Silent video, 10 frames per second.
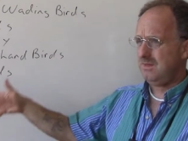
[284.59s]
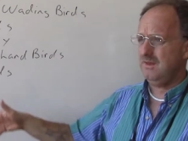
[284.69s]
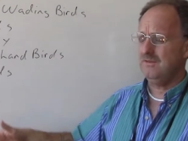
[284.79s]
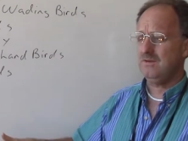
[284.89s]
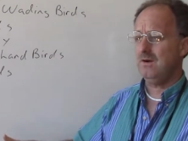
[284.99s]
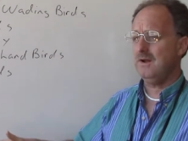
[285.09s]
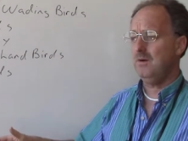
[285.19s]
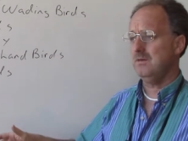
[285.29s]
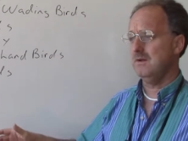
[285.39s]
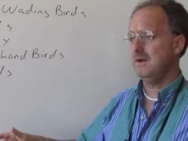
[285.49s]
You start out
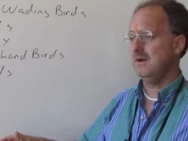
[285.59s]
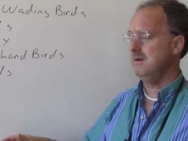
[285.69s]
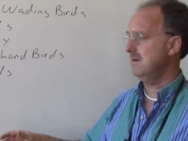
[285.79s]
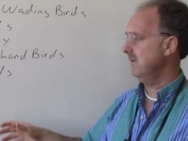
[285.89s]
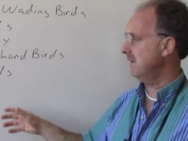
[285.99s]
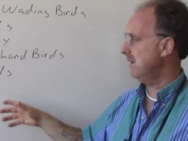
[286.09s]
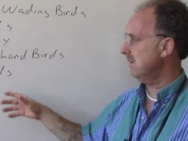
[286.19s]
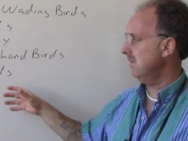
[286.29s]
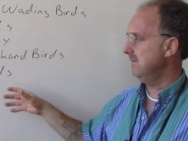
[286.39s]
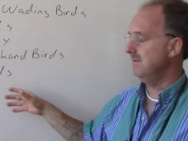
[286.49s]
with a lot of different
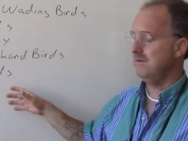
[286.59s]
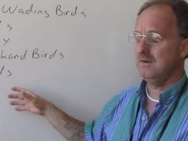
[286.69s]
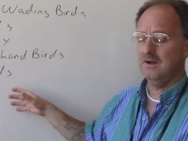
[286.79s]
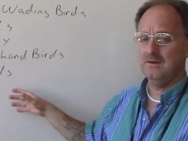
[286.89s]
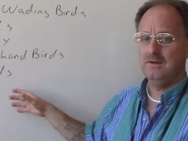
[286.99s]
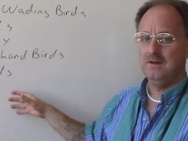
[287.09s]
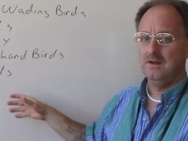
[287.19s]
colors and stuff,